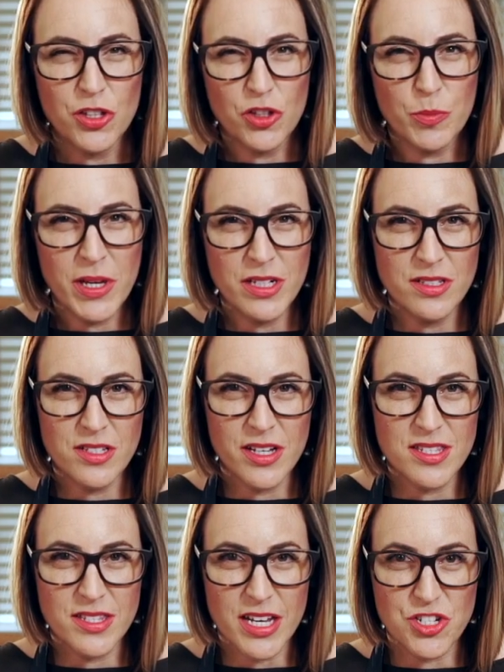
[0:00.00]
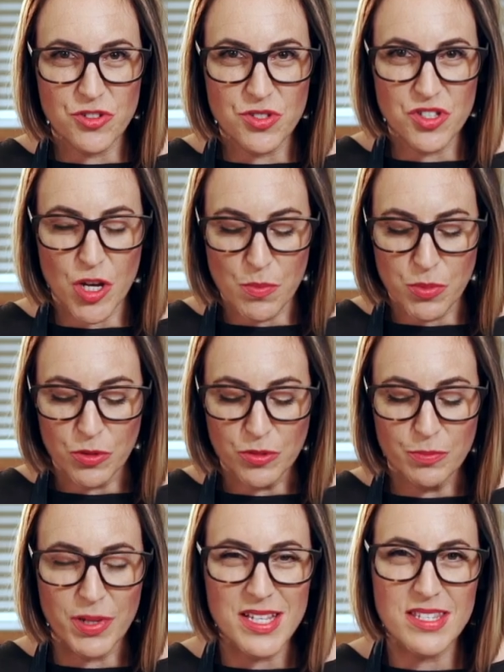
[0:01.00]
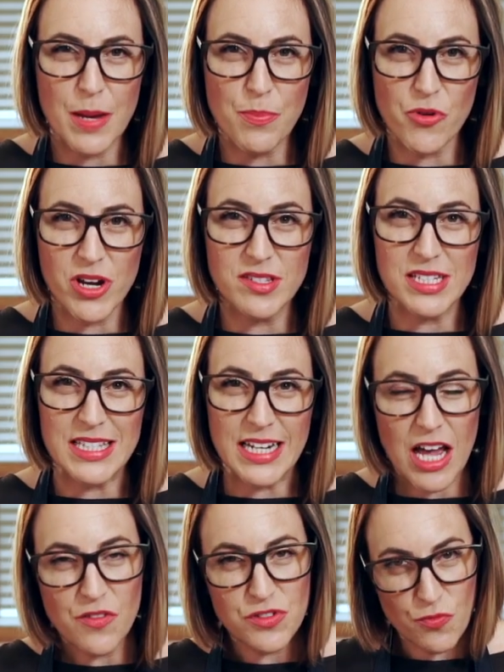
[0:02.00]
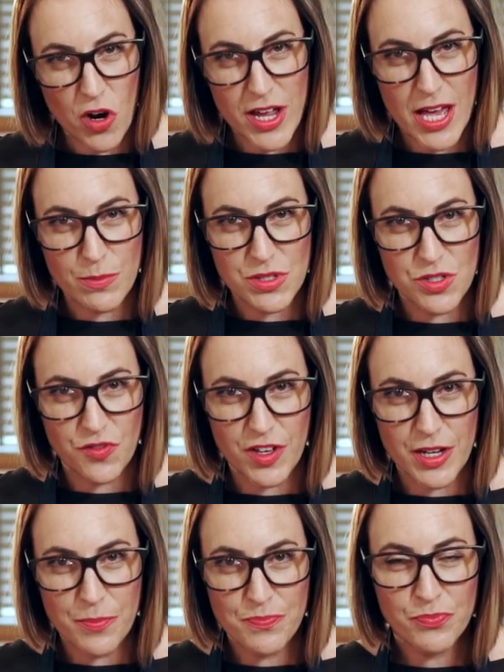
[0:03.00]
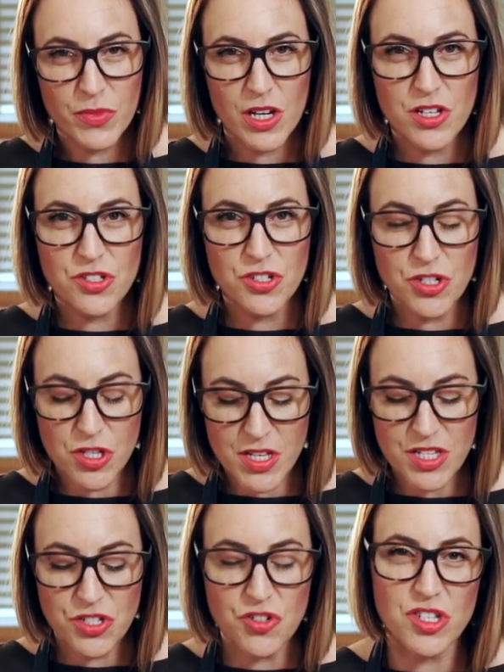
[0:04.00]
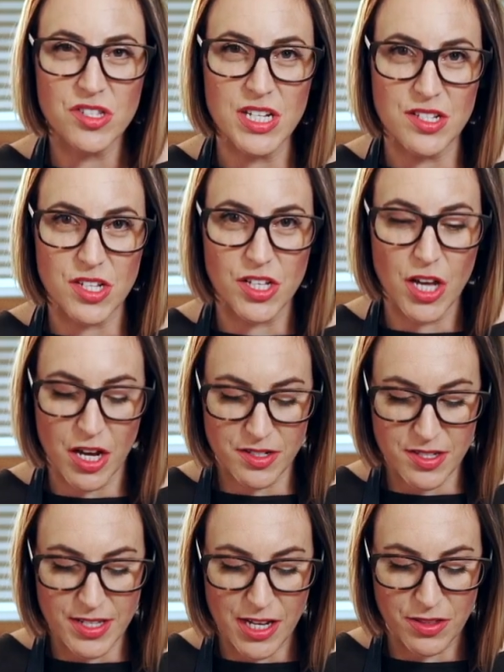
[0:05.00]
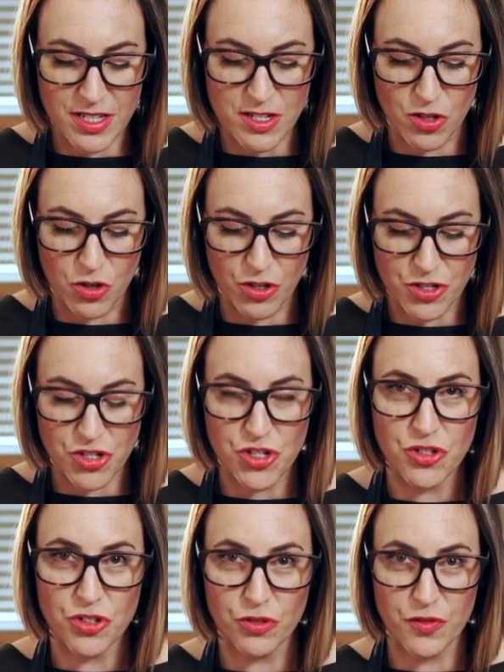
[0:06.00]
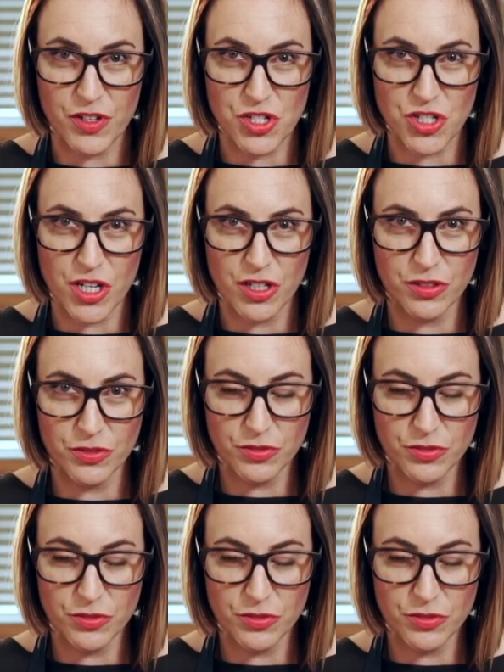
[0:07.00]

You'll be able to dissect your sample by separating the left and right hemisphere. To do this, you just need to cut down this longitudinal fissure.